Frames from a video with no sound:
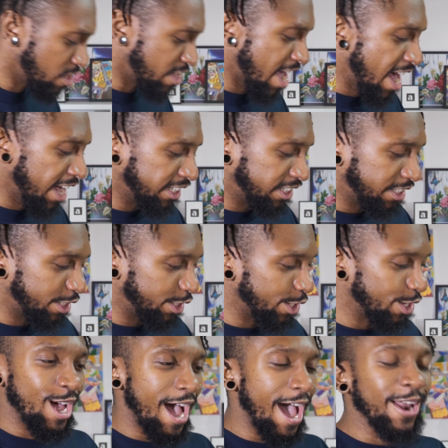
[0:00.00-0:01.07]
yes!
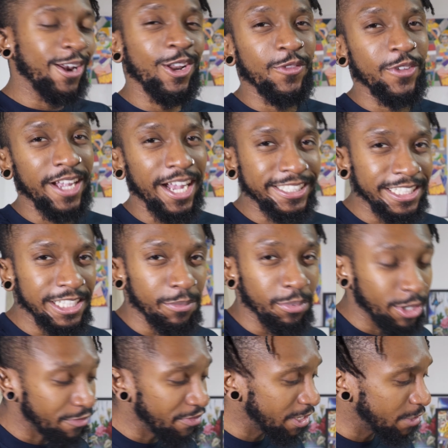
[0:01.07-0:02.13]
I don't know if you guys seen the
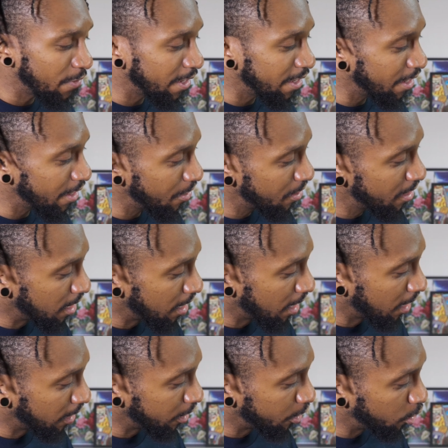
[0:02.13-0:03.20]
previous video,
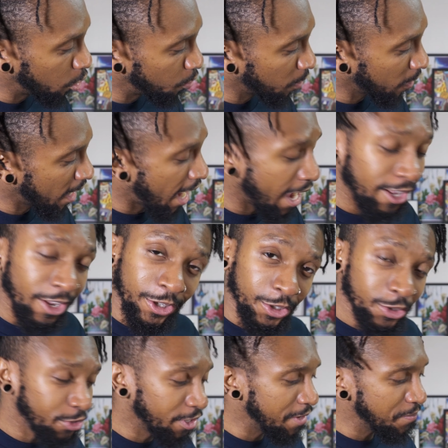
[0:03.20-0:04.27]
the Super Hylon
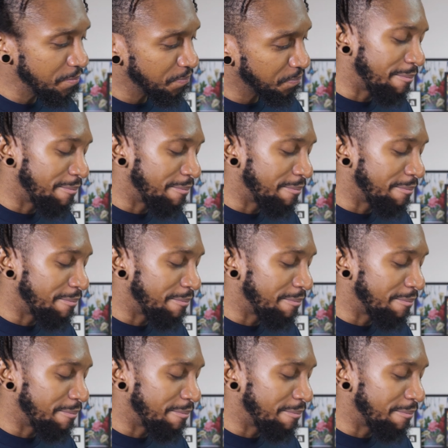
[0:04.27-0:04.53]
cream.